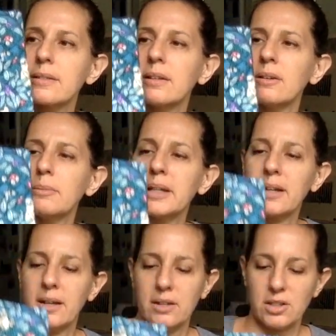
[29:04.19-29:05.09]
Oh my
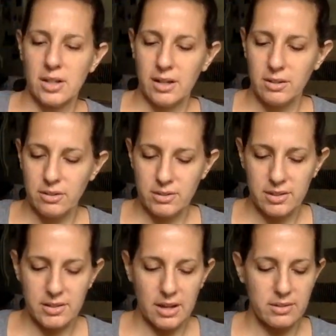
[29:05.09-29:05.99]
gosh. And I used
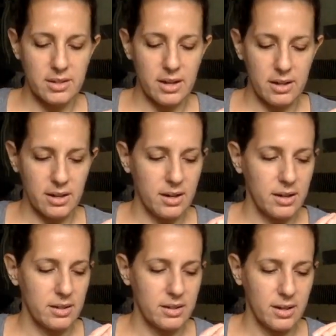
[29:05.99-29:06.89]
this outside and
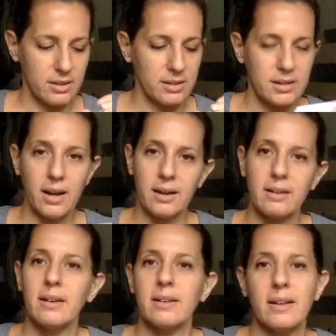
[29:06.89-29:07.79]
I had the tag
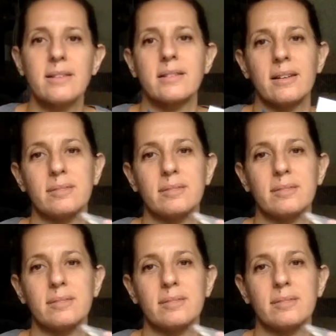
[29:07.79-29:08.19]
on it still.